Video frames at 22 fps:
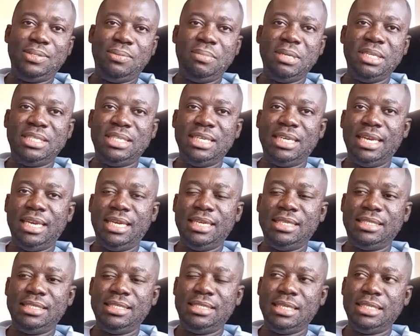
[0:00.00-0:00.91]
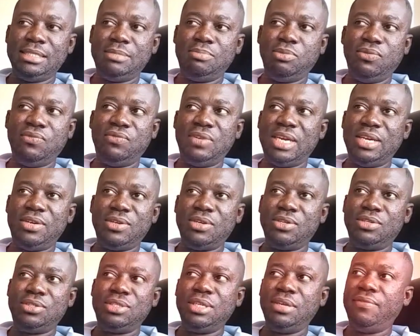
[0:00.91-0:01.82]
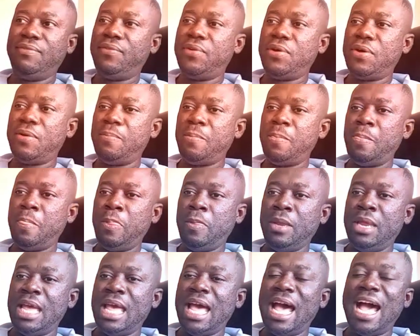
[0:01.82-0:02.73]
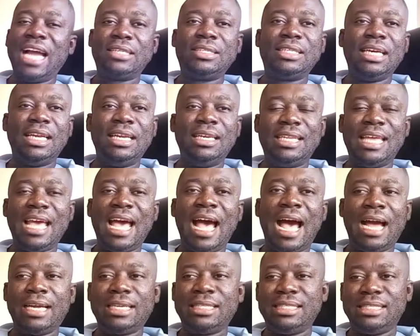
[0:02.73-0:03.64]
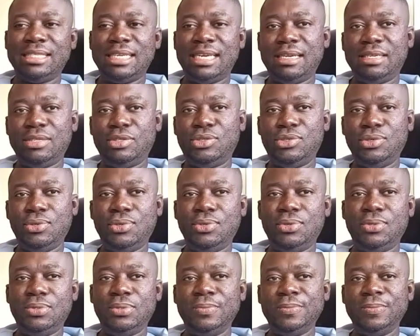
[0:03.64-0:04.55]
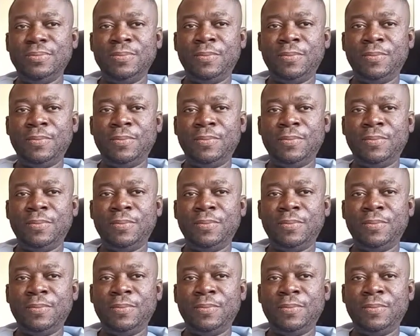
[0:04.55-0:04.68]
So basically Jesus moved adultery from actually the act to